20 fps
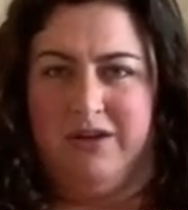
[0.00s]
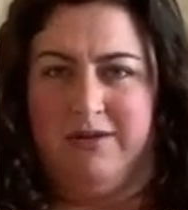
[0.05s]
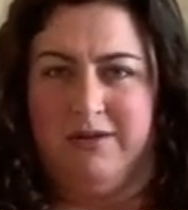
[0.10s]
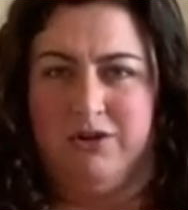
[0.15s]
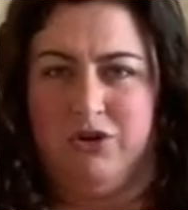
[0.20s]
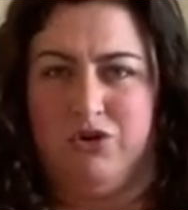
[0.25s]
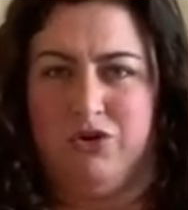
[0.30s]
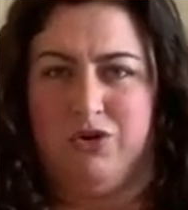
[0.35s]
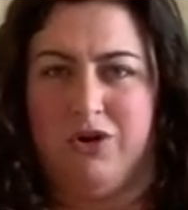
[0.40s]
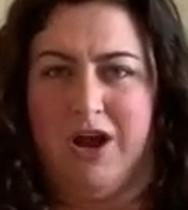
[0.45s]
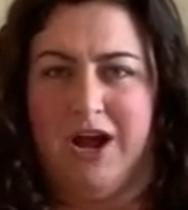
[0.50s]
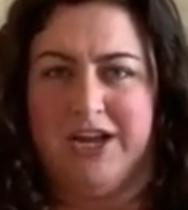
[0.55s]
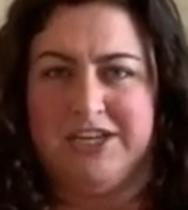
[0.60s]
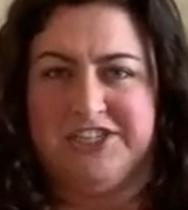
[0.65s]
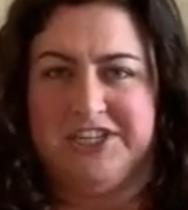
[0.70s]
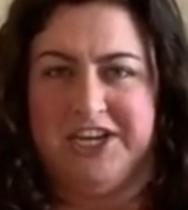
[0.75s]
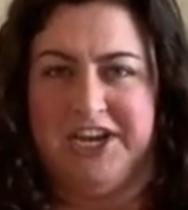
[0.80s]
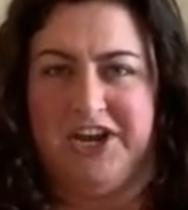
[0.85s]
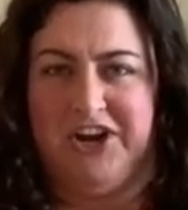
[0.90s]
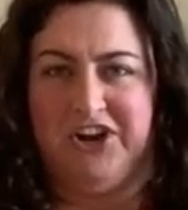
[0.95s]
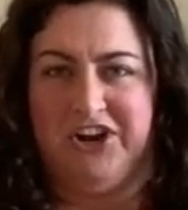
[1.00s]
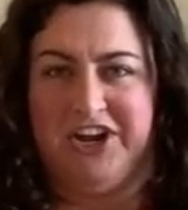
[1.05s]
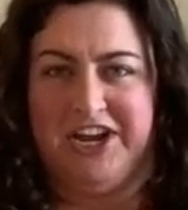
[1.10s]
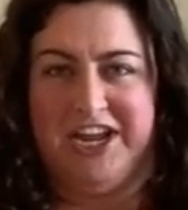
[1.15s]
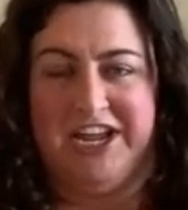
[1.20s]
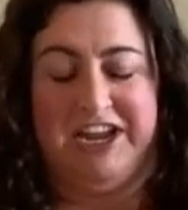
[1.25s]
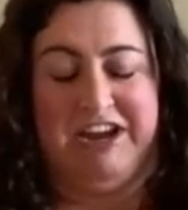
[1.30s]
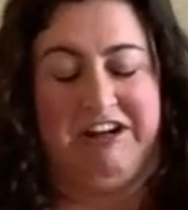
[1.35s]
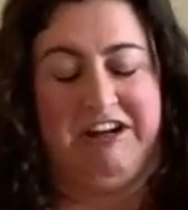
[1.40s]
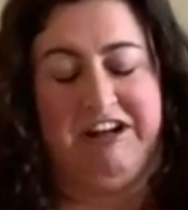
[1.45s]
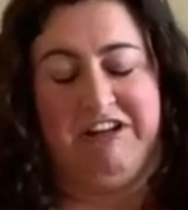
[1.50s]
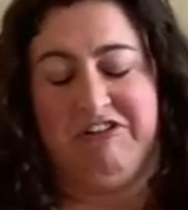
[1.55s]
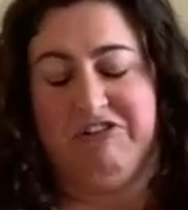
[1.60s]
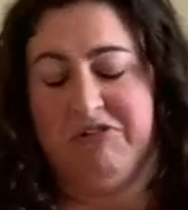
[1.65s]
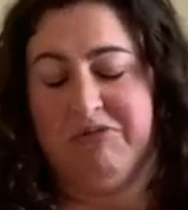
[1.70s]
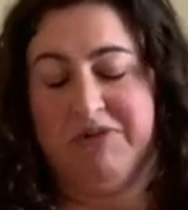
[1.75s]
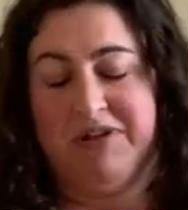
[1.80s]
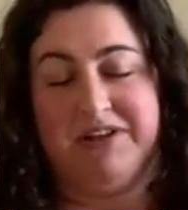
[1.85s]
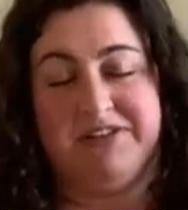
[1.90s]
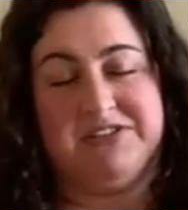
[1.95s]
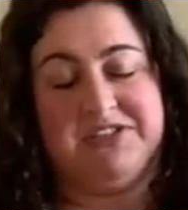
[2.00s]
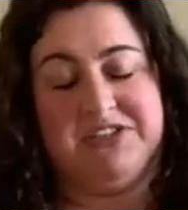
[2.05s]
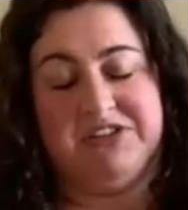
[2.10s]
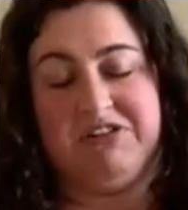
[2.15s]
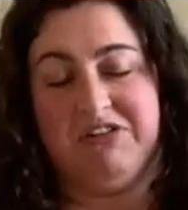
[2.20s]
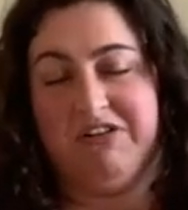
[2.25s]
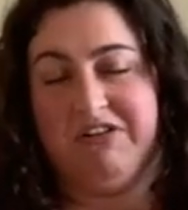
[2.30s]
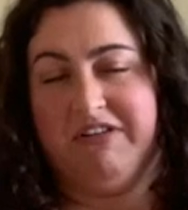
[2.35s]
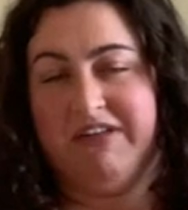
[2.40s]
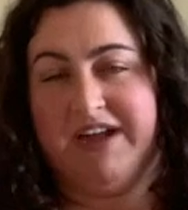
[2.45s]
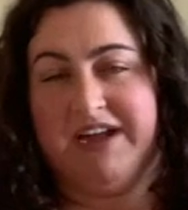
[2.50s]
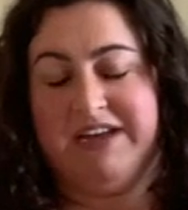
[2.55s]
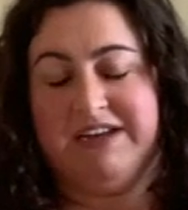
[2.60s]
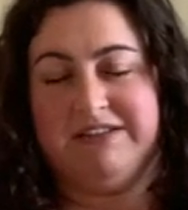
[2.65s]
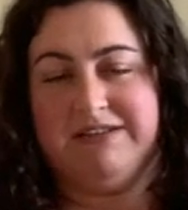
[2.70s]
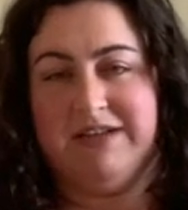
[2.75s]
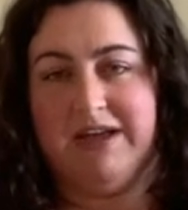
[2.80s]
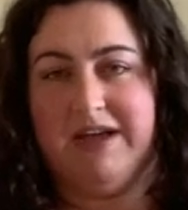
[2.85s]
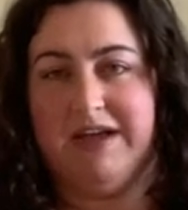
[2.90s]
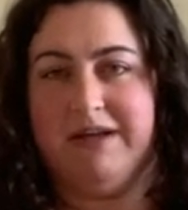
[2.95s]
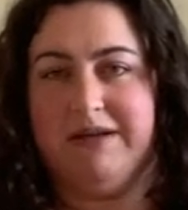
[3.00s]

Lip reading: crotch area here, I don't know what else to call that,